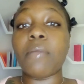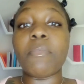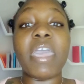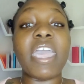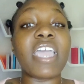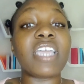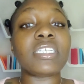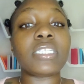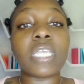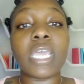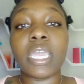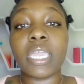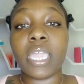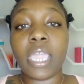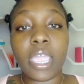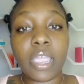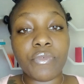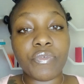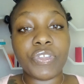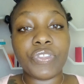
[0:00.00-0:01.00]
I'm
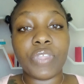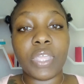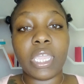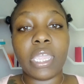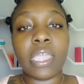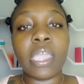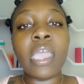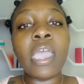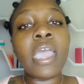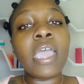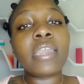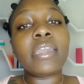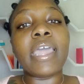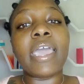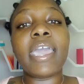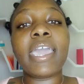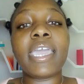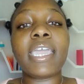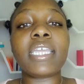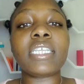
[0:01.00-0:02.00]
hashtagging everything. The
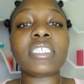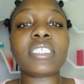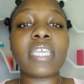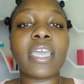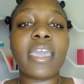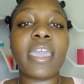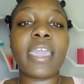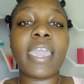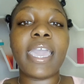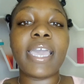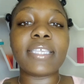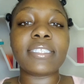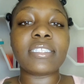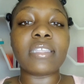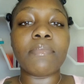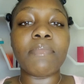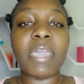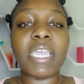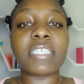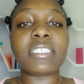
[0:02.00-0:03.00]
hashtag has
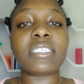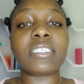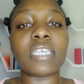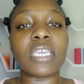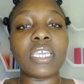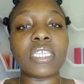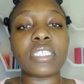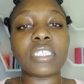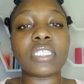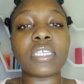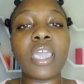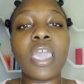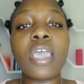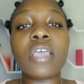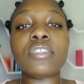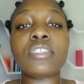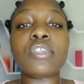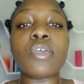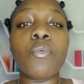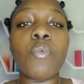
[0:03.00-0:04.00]
to make sense
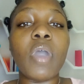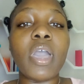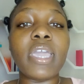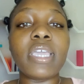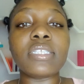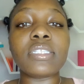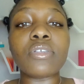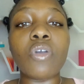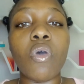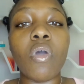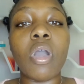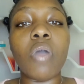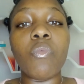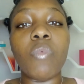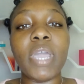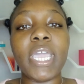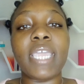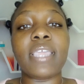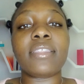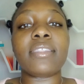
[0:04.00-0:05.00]
to what it's
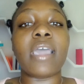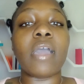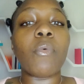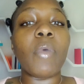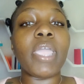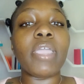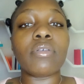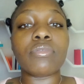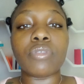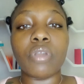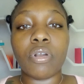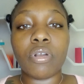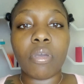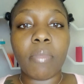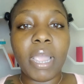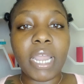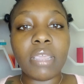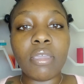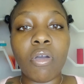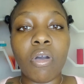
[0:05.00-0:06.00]
going with. That way you don't throw
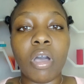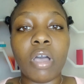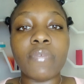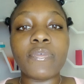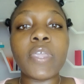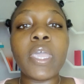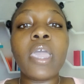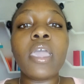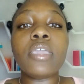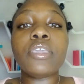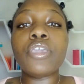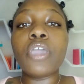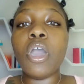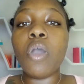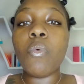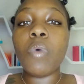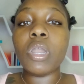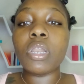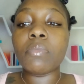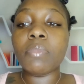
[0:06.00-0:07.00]
nobody off. You
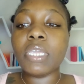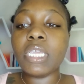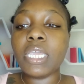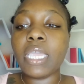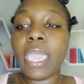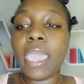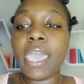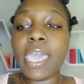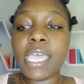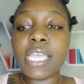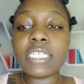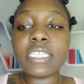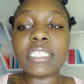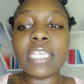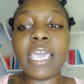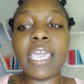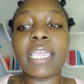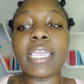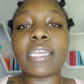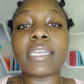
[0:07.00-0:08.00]
don't want to be
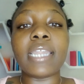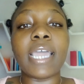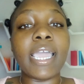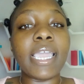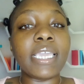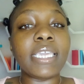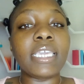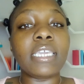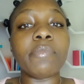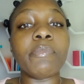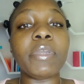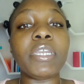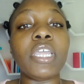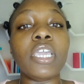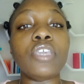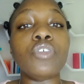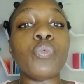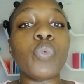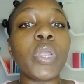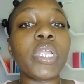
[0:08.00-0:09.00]
hashtagging Nike, but
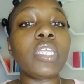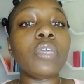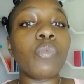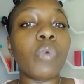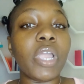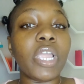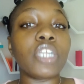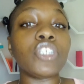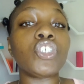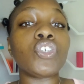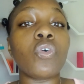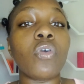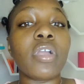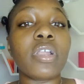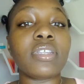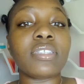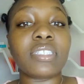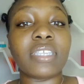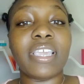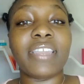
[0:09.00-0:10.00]
then you really wearing
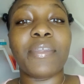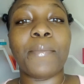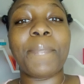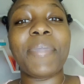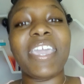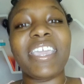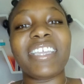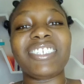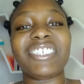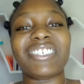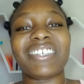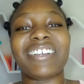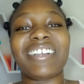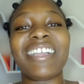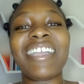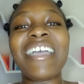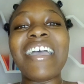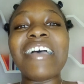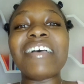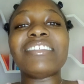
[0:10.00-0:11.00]
Jordans in the
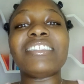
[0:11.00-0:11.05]
picture.